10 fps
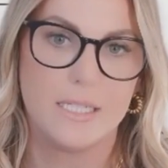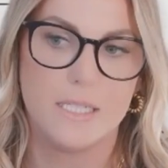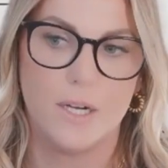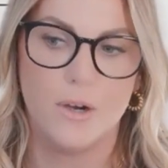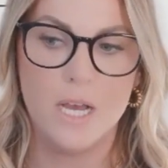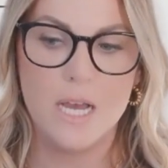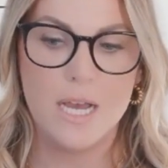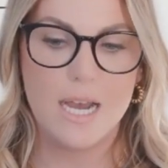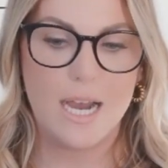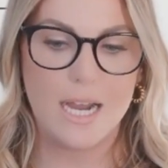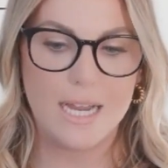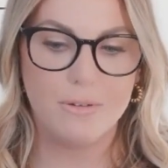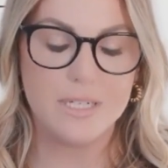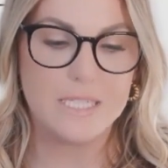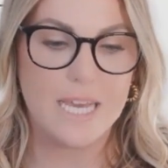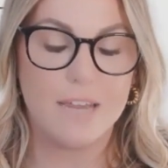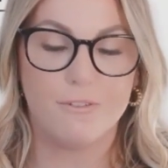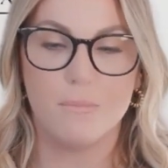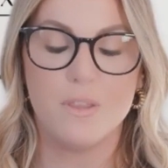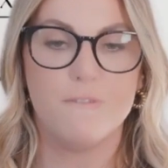So I would say
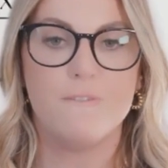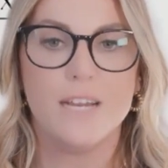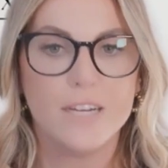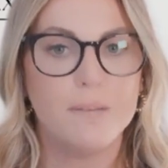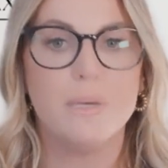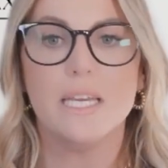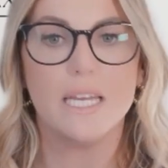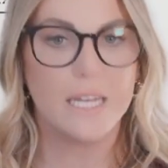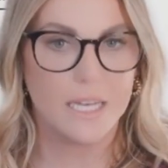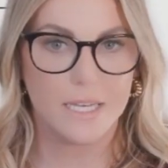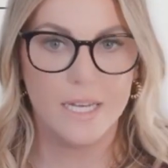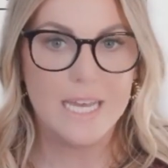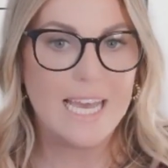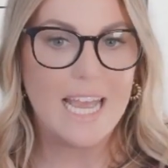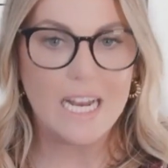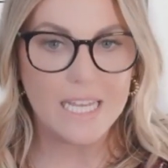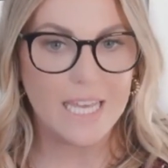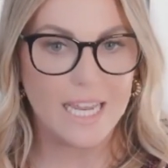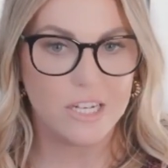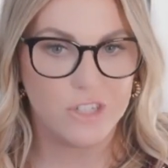from the very beginning, any
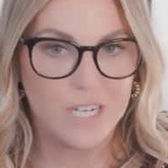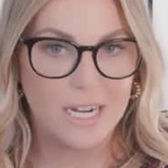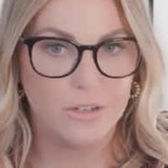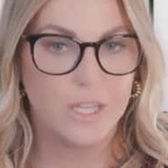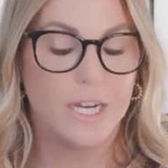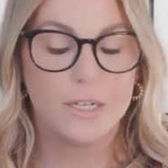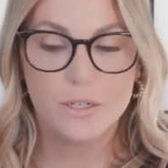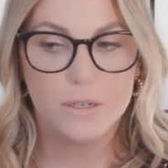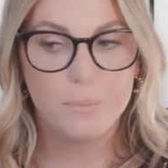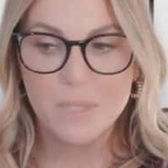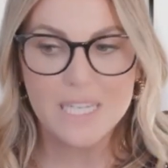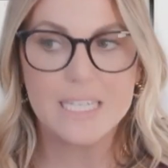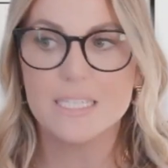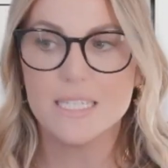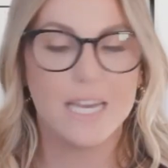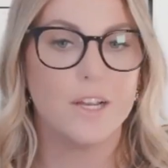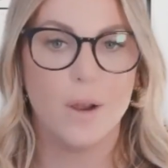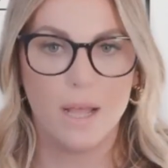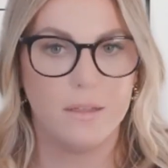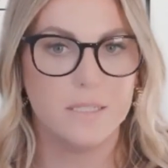agent out there, please get your
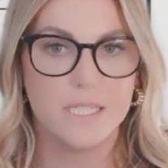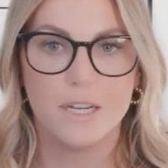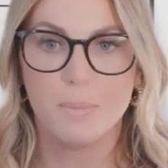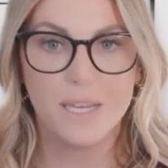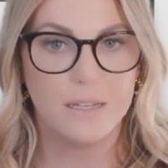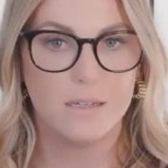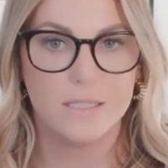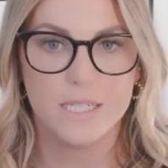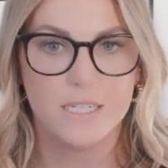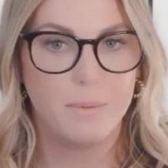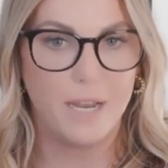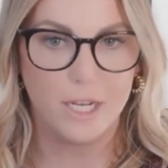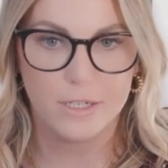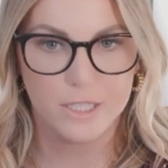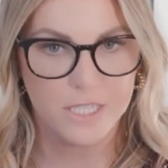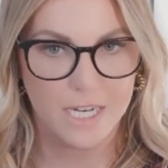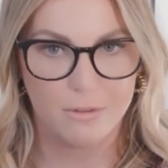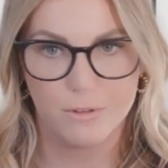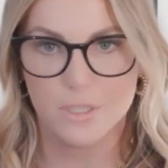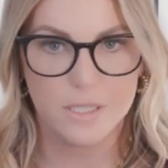LLC or PLLC, depending on your state
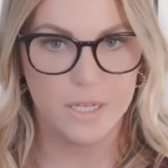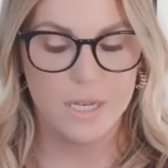rules,